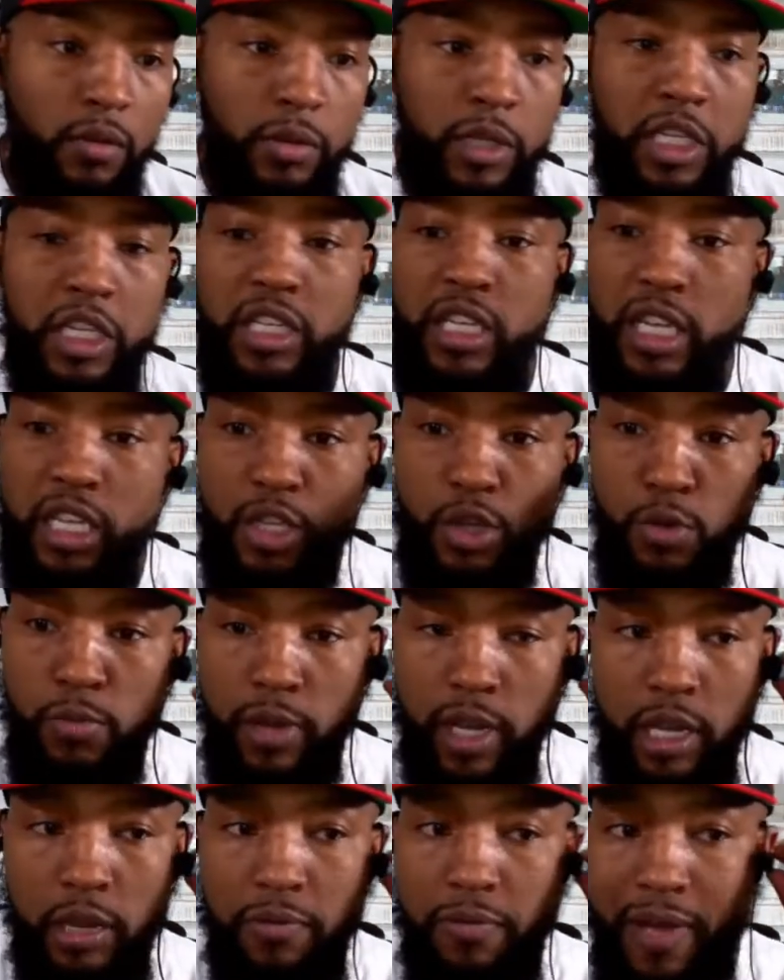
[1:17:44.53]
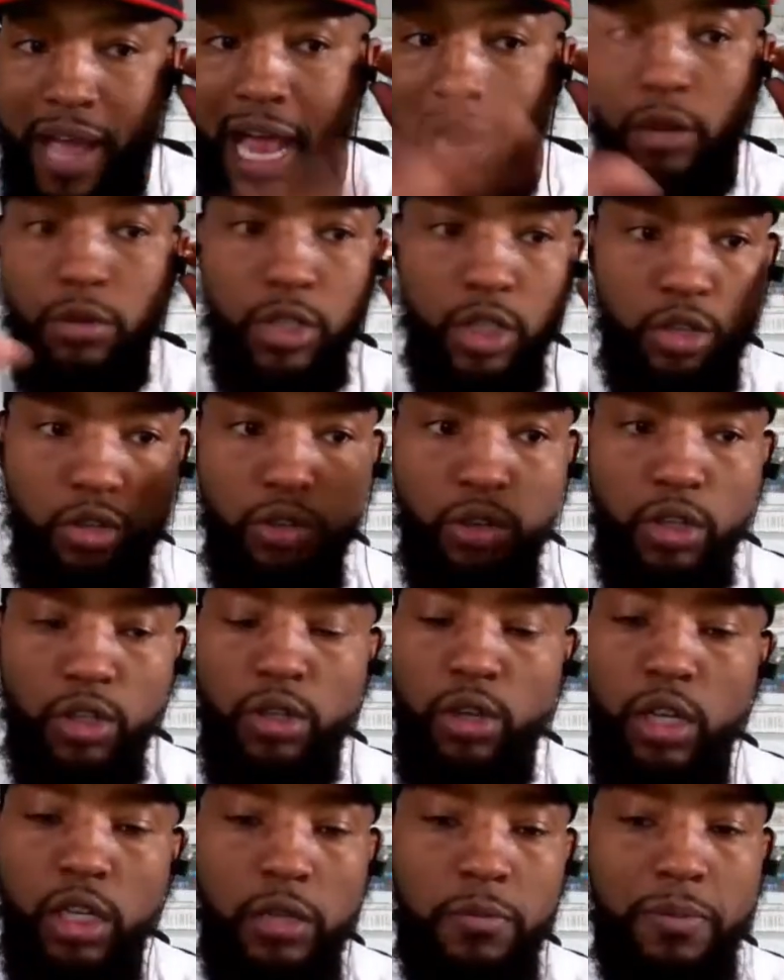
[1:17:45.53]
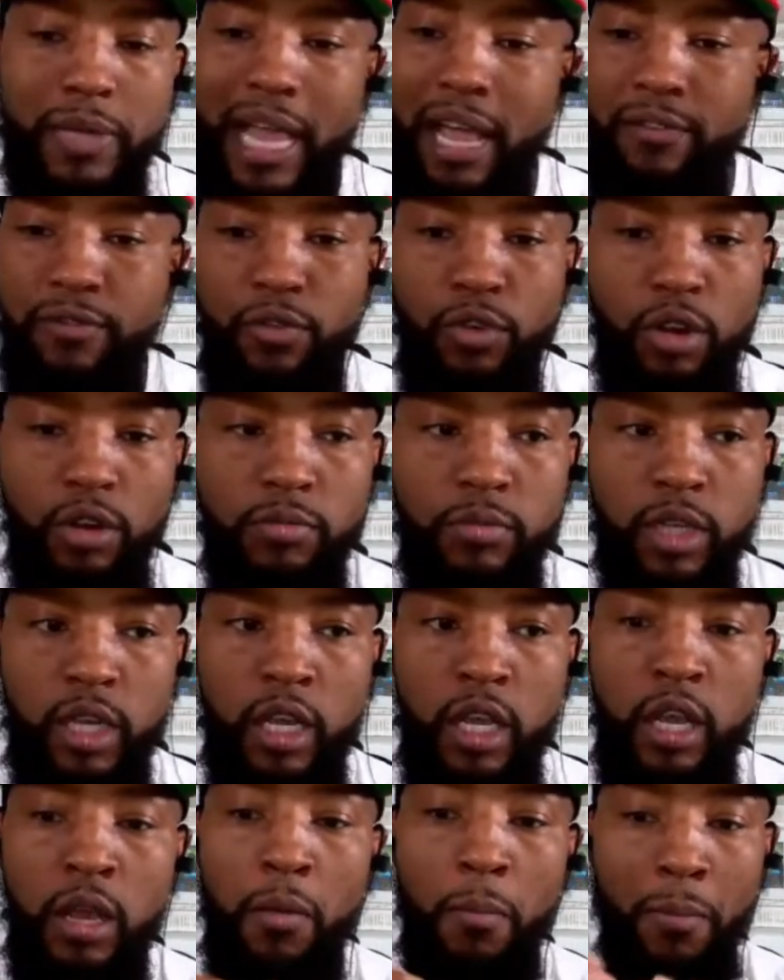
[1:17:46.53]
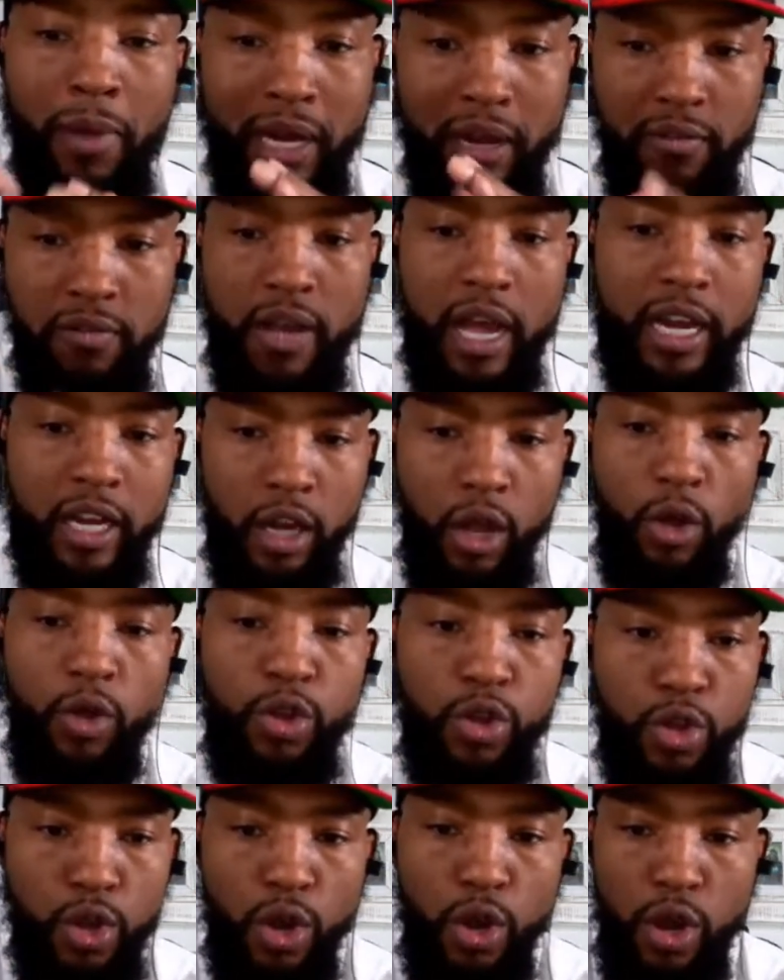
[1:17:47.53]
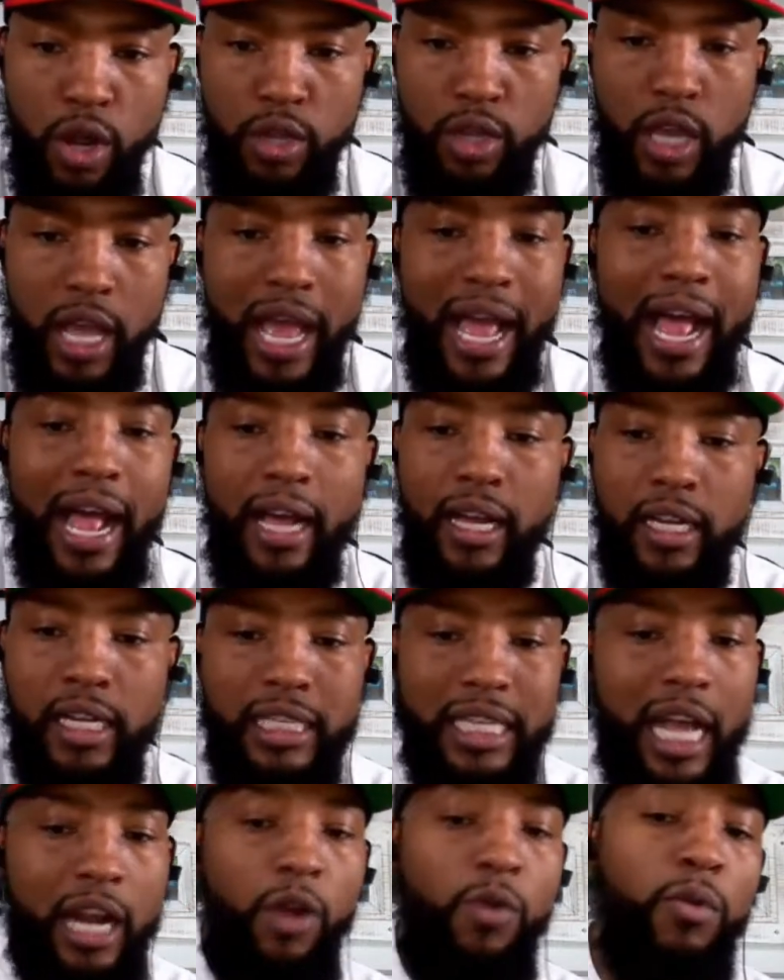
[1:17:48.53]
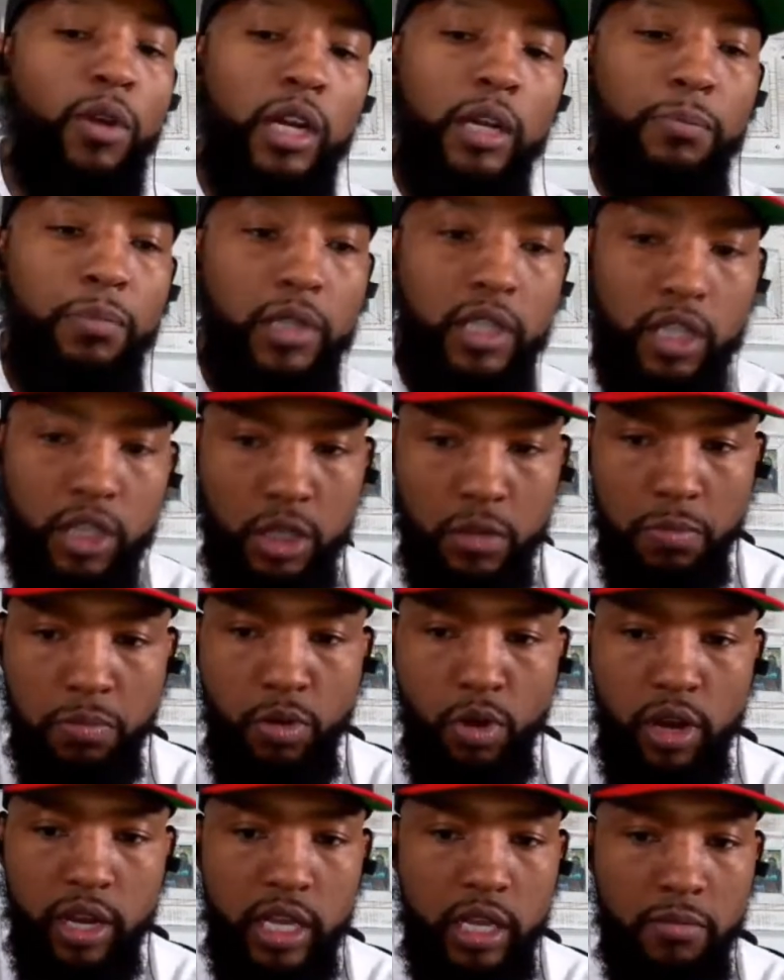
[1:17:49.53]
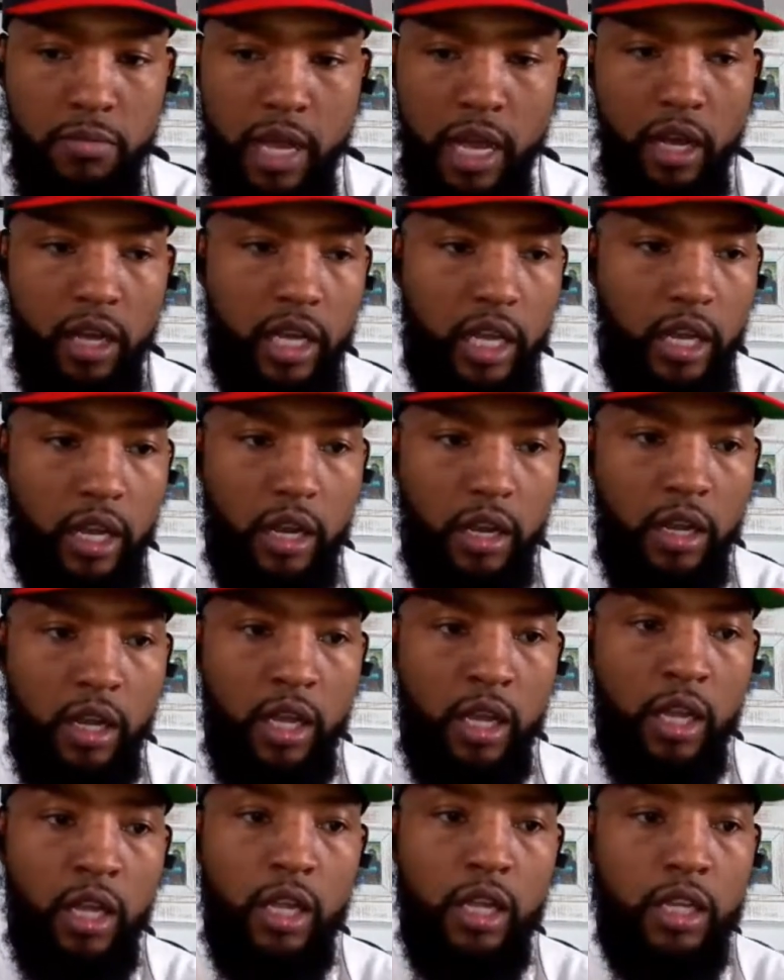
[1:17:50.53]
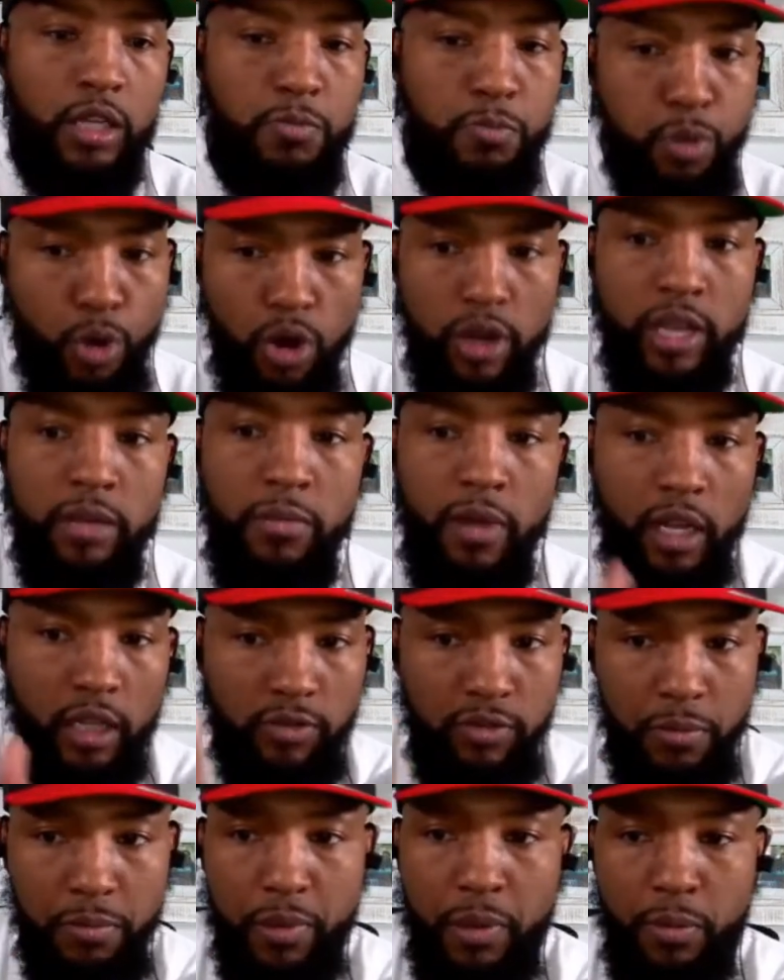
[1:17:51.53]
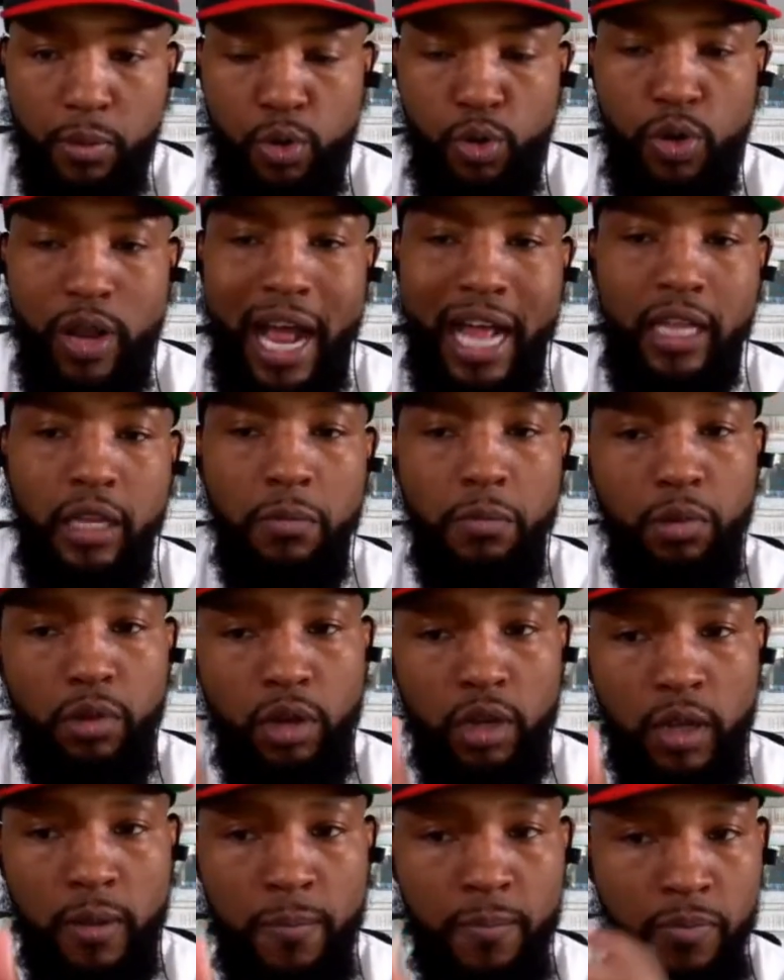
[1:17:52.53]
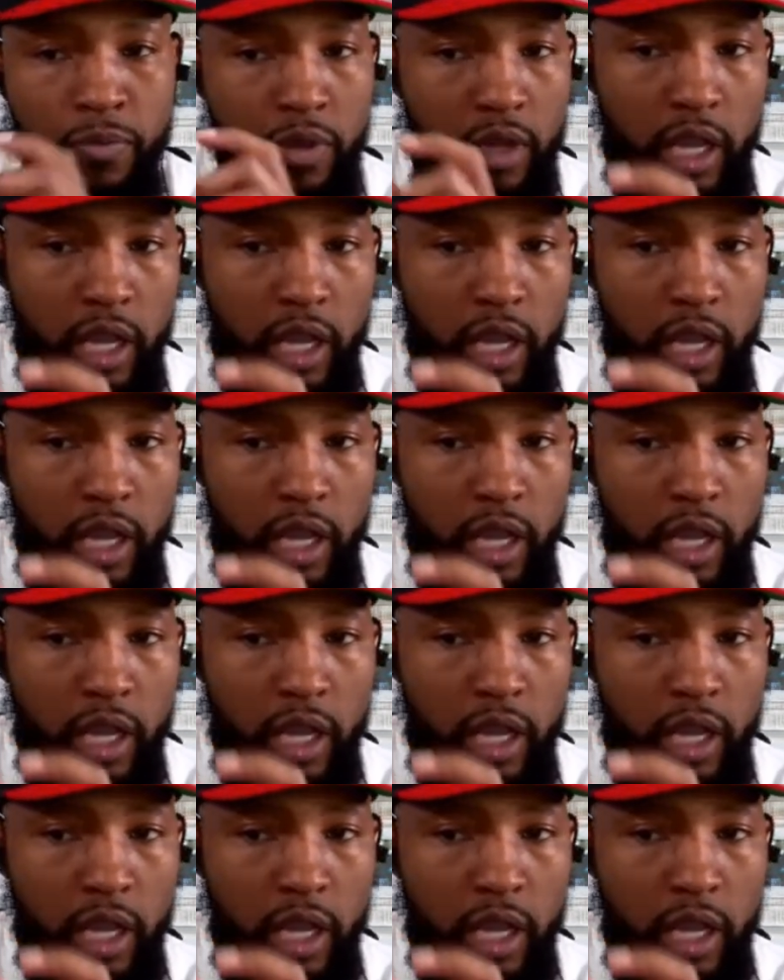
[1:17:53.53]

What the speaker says: we just hit 2 million followers across all these platforms. But if I know because I don't want to put the support email here. Support emails for people who got the book